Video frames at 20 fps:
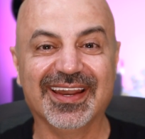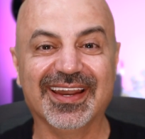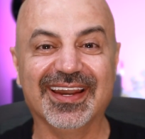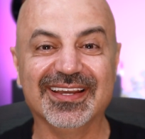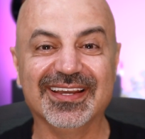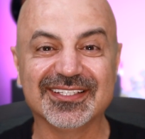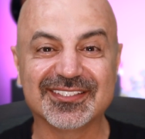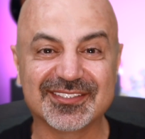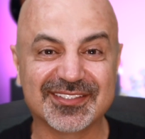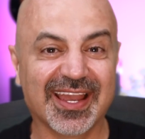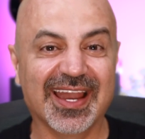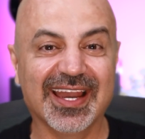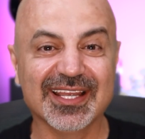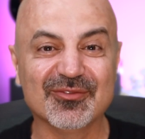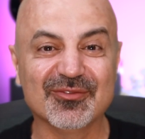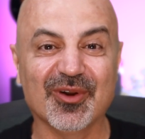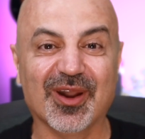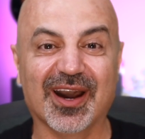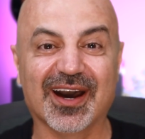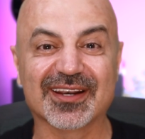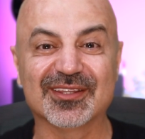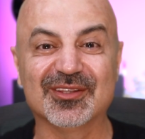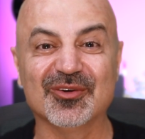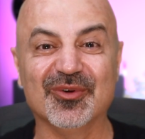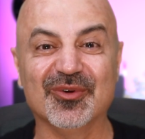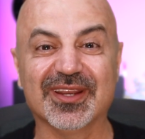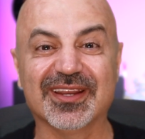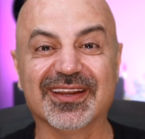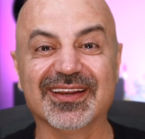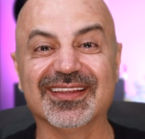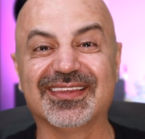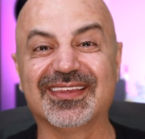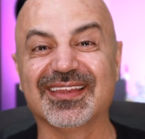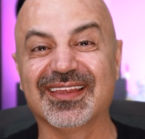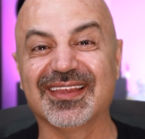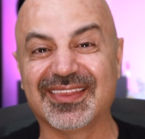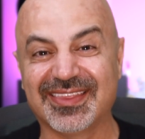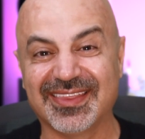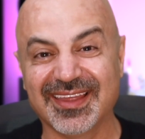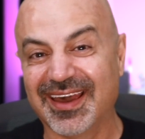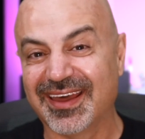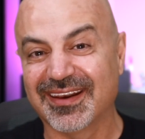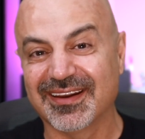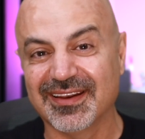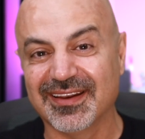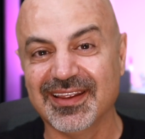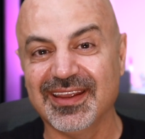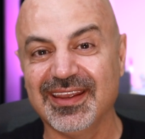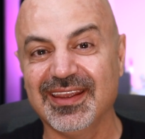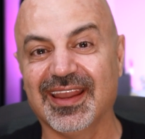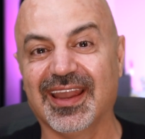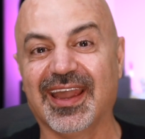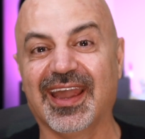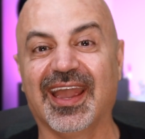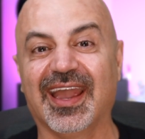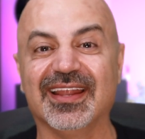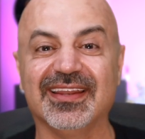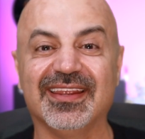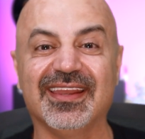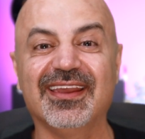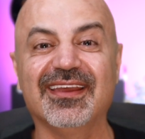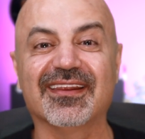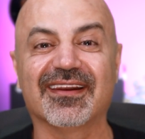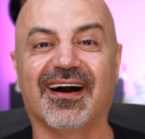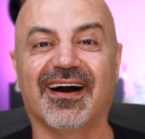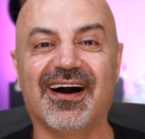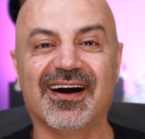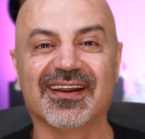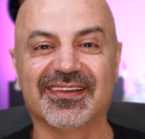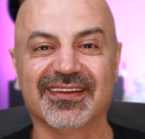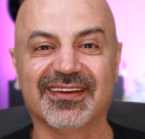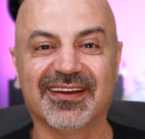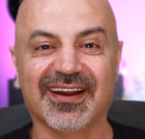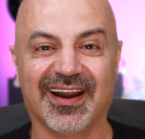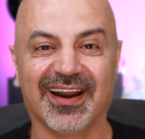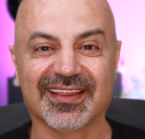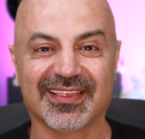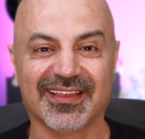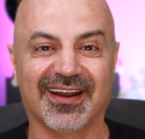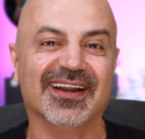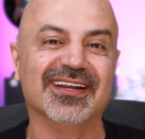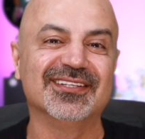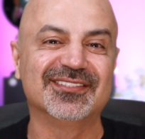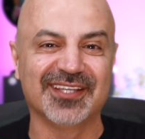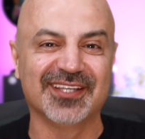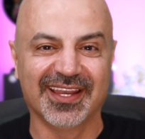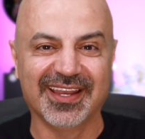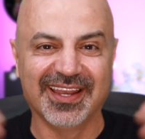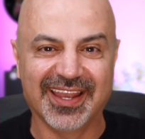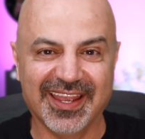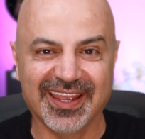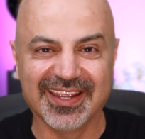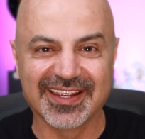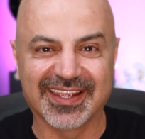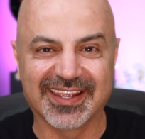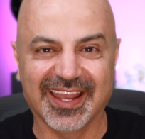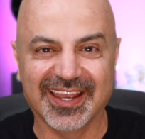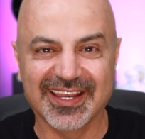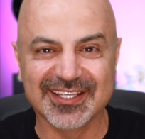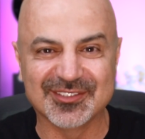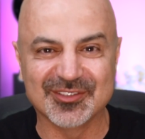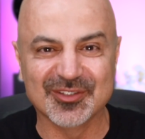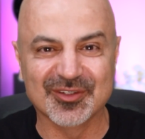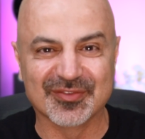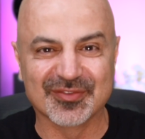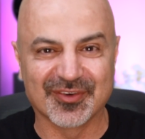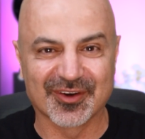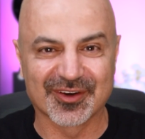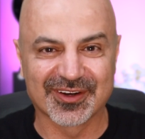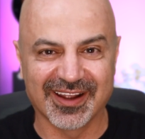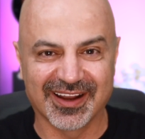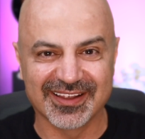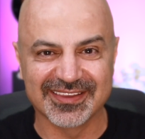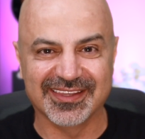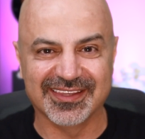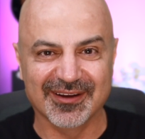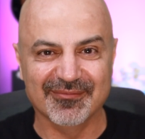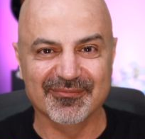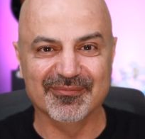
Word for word: Instead, we are doing it thoroughly, and here are the guidelines in case you forgot them.